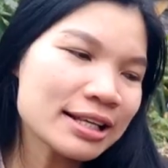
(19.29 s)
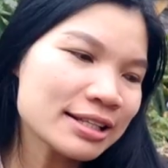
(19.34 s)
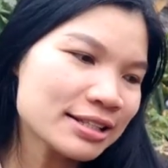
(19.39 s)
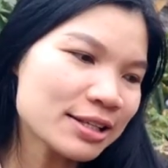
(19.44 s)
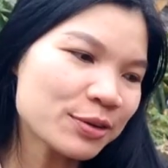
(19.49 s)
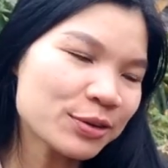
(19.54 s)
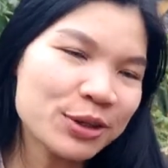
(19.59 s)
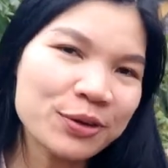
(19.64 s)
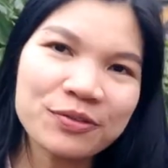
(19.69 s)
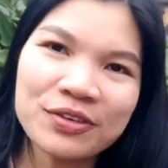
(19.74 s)

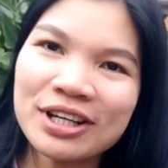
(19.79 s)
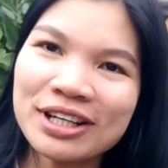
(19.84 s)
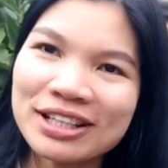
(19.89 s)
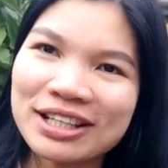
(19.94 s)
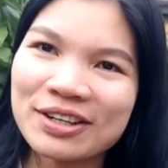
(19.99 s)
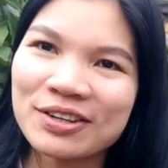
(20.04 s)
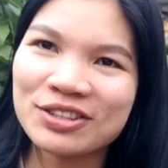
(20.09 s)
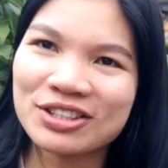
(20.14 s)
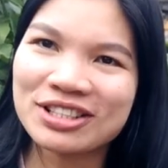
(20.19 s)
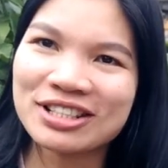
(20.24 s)
So the
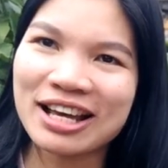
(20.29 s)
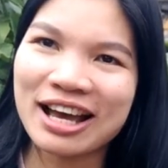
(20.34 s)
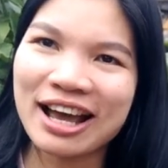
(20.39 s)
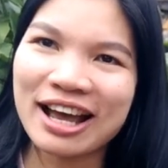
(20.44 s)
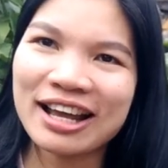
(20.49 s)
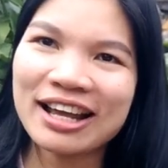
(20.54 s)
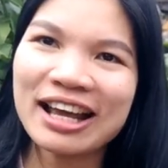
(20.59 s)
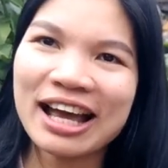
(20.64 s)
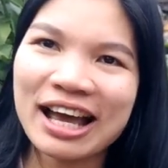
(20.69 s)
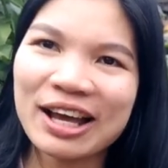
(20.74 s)
video
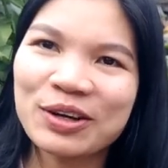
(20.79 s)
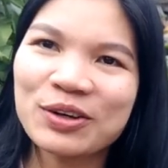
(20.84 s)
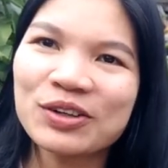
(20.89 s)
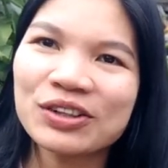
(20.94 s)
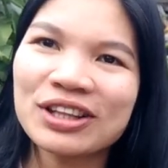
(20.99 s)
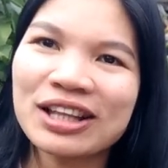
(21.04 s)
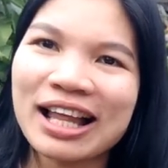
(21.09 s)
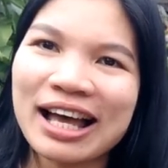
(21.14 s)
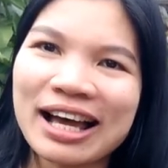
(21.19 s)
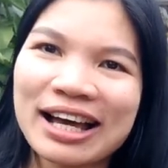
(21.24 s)
today, I
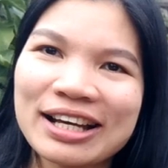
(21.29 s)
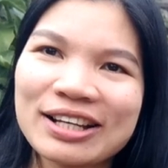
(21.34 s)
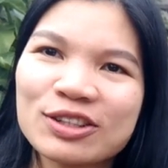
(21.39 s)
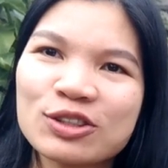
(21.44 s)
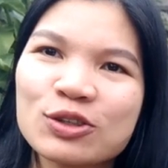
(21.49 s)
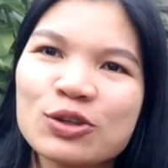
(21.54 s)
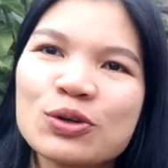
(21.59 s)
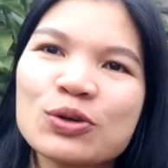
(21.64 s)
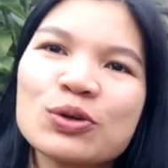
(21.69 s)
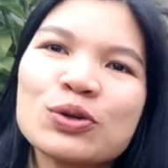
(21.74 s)
would like
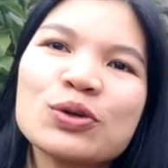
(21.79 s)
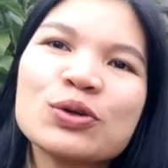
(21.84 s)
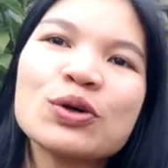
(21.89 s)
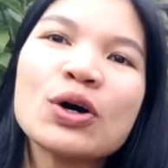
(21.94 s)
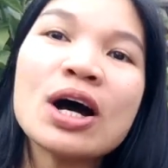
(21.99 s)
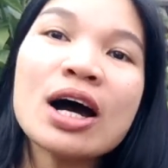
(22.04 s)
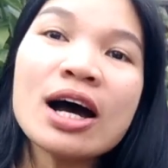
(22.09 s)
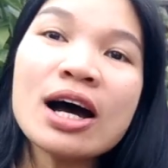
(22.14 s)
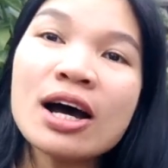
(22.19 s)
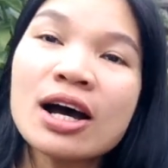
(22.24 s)

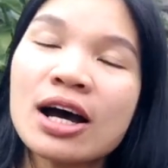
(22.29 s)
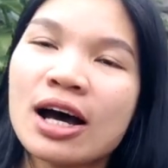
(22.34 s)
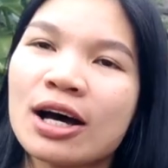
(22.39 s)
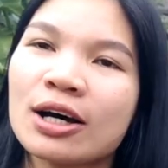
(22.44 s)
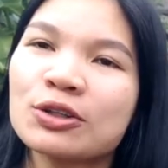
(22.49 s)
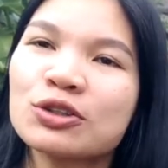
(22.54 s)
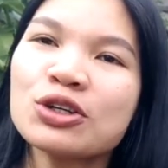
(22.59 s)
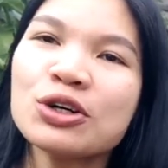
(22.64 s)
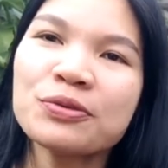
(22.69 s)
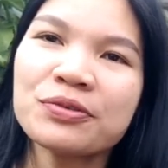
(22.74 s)
to
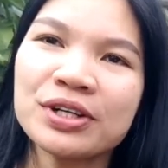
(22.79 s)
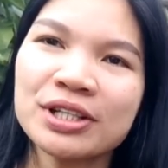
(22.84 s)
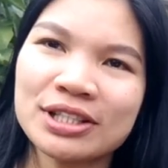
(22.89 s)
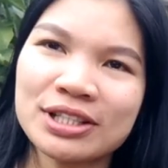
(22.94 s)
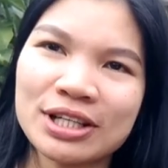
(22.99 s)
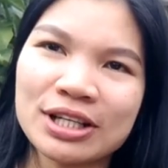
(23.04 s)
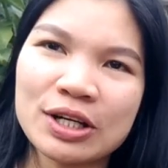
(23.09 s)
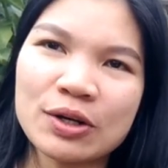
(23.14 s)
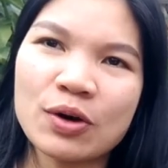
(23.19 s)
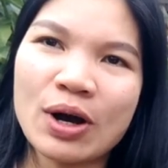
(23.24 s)
talk
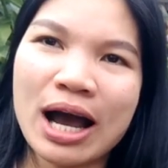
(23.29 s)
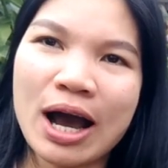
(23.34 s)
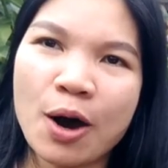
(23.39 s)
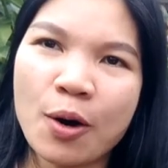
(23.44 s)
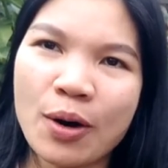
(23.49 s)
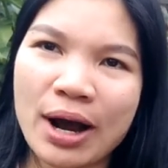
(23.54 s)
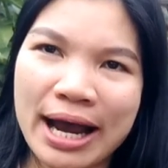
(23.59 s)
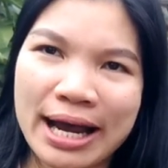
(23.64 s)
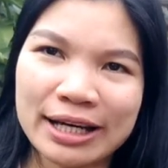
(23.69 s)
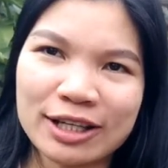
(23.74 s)
with you
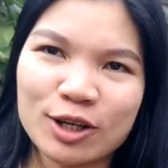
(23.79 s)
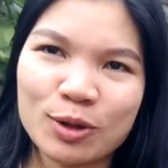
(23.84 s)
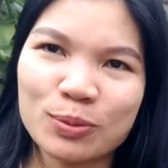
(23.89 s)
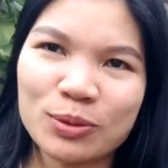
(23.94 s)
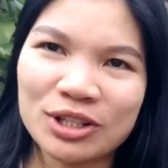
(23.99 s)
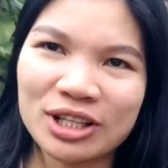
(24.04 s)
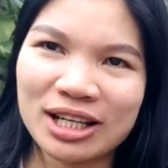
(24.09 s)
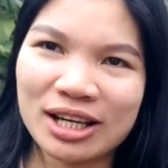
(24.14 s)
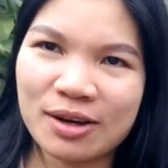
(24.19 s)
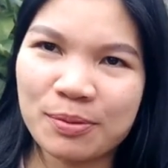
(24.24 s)
how I
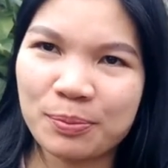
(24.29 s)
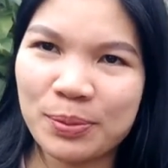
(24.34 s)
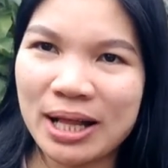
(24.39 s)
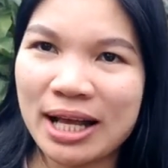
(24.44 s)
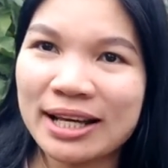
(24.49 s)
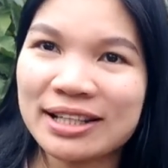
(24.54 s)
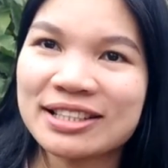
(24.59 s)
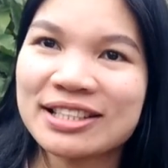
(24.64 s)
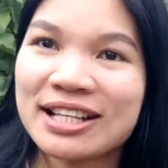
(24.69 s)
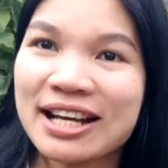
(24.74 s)
normally
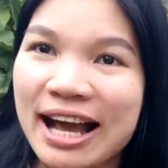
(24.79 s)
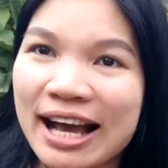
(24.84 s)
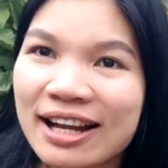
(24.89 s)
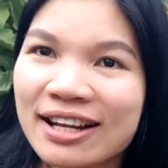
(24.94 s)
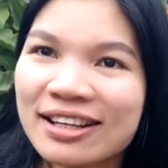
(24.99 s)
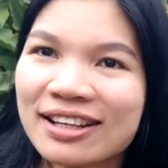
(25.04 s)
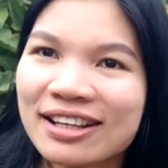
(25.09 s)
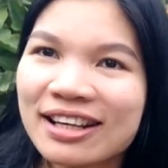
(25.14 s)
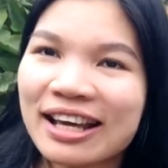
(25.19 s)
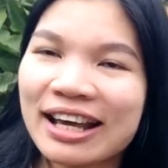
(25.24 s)
plant
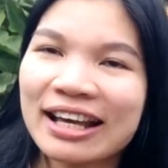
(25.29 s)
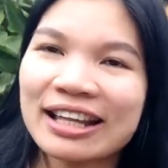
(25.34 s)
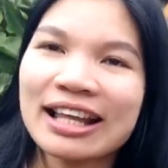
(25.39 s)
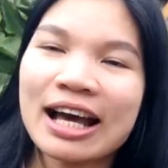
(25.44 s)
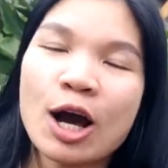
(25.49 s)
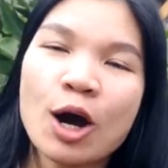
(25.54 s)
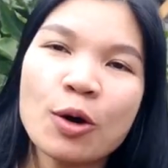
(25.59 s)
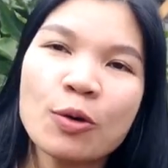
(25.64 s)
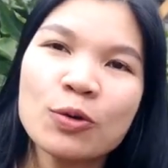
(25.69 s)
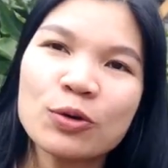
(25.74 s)
garlic and
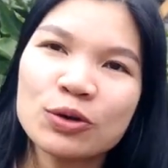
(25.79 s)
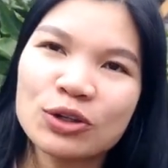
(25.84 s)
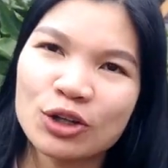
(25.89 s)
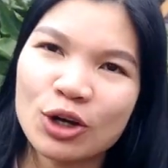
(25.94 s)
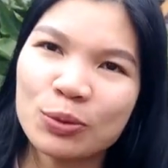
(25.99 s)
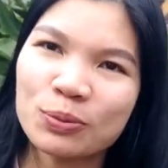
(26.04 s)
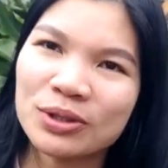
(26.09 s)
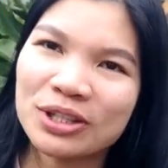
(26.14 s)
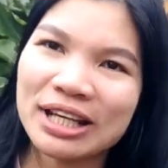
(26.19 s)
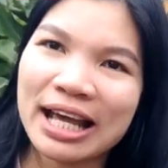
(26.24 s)
how
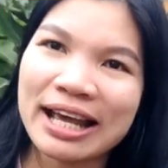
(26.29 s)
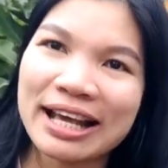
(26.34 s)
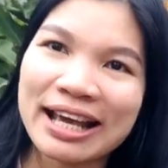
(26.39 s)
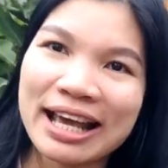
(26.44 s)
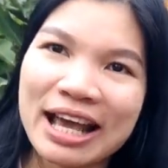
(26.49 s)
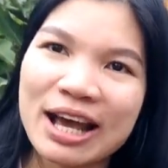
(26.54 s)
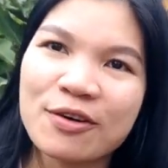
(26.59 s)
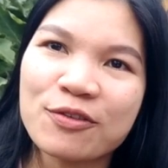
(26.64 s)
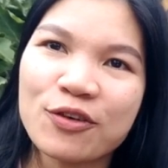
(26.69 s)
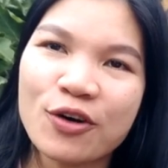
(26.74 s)
normally I
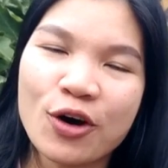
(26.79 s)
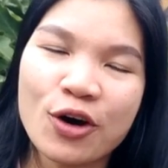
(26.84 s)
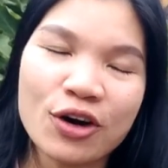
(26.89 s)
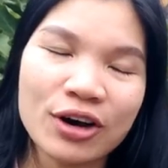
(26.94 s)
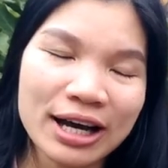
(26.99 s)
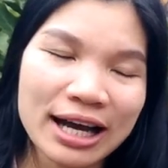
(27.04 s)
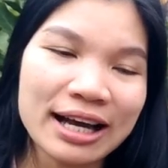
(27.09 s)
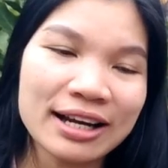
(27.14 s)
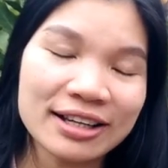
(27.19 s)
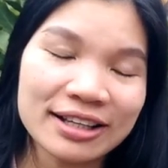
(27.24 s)
care
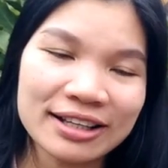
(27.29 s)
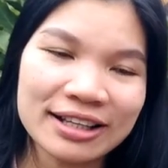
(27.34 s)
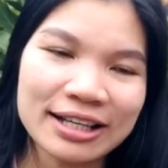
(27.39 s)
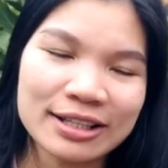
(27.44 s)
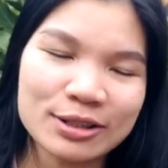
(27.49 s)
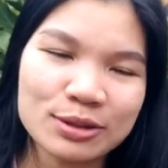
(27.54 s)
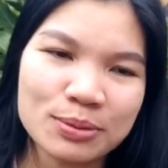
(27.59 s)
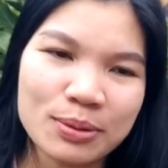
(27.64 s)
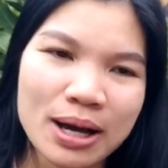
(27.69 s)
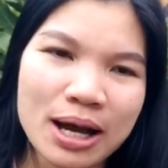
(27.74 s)
for garlic
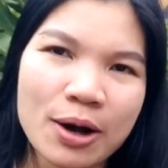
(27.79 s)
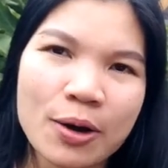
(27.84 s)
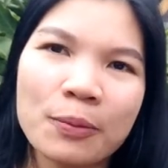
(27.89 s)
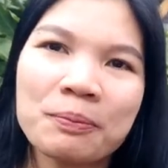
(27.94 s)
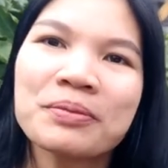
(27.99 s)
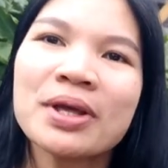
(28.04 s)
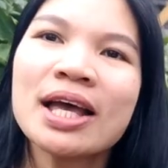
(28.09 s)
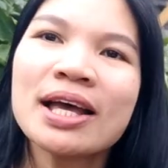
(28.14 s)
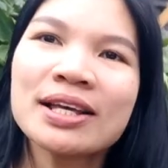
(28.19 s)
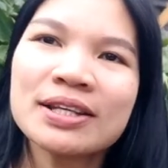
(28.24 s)
as well.